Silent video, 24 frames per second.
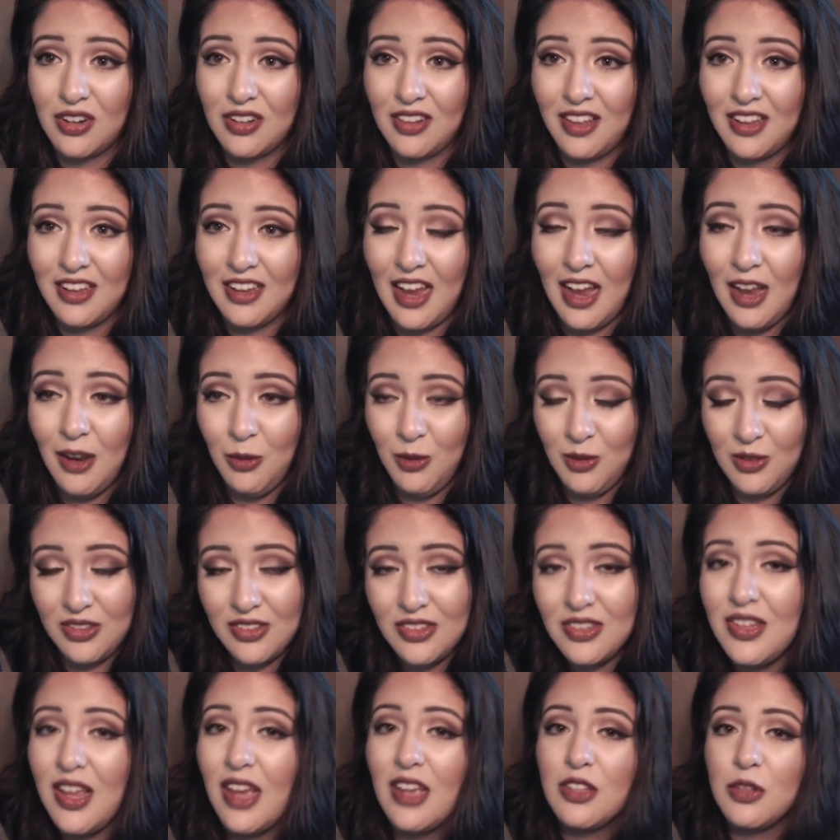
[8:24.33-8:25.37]
Like, I was
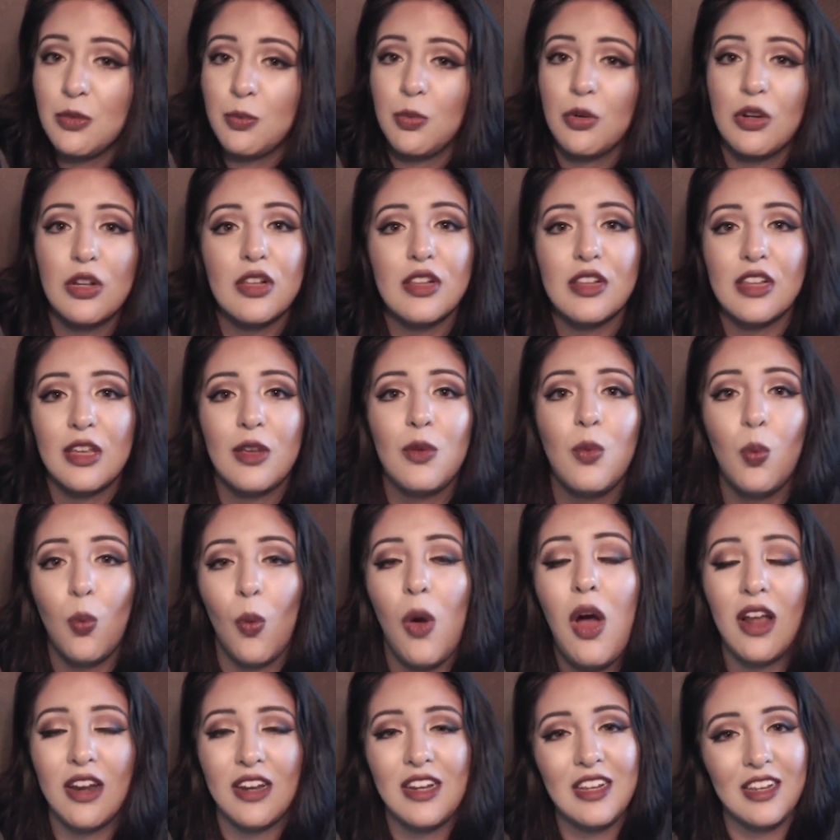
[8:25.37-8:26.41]
desperately
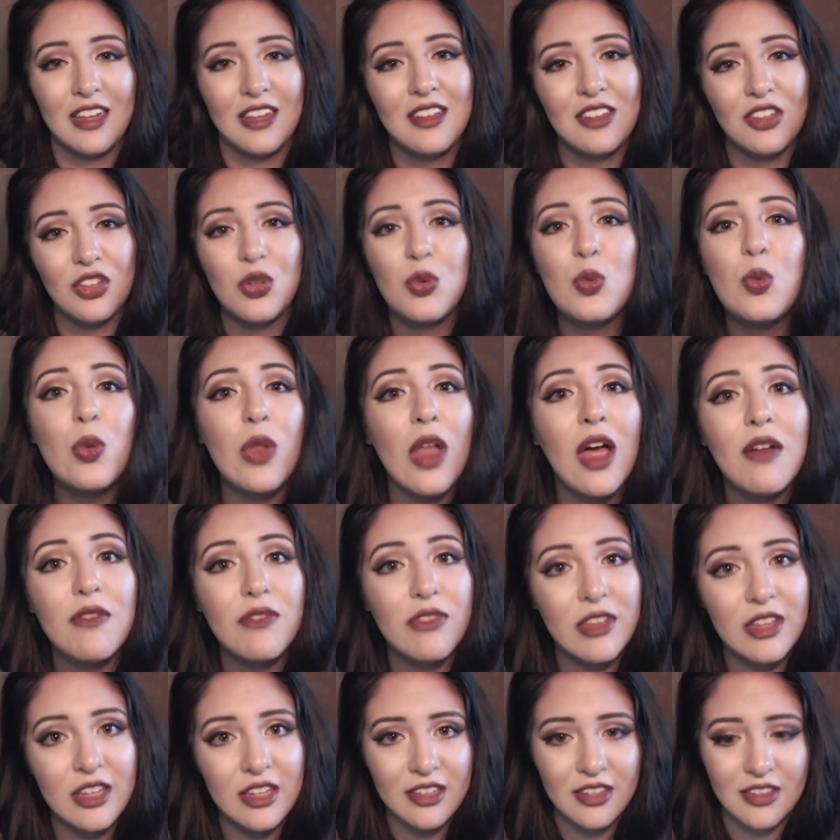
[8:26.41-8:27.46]
wanting to love
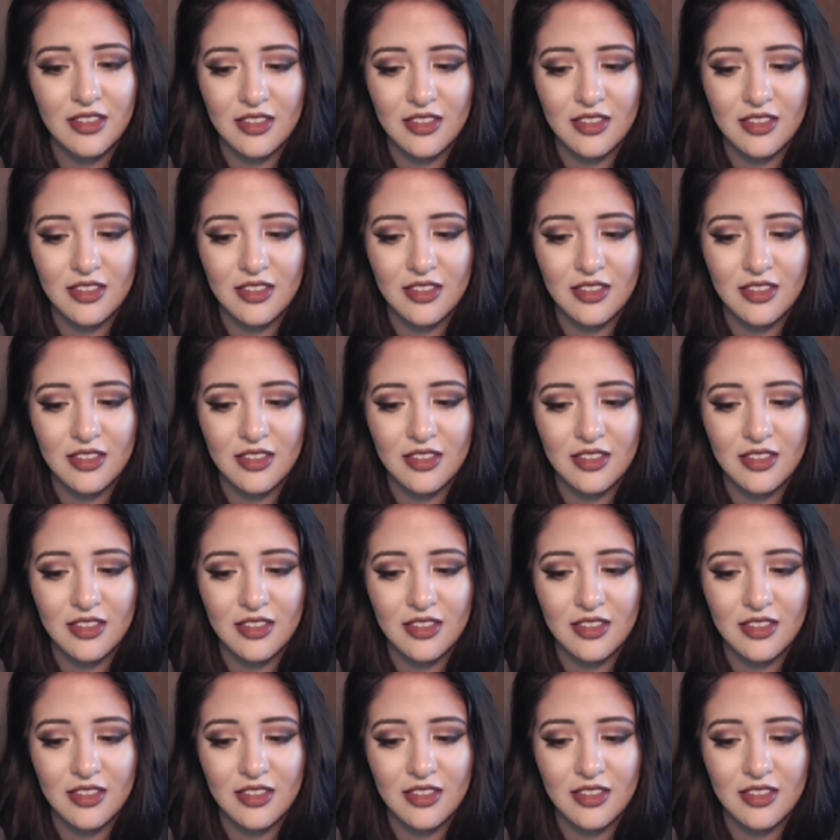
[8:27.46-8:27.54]
this.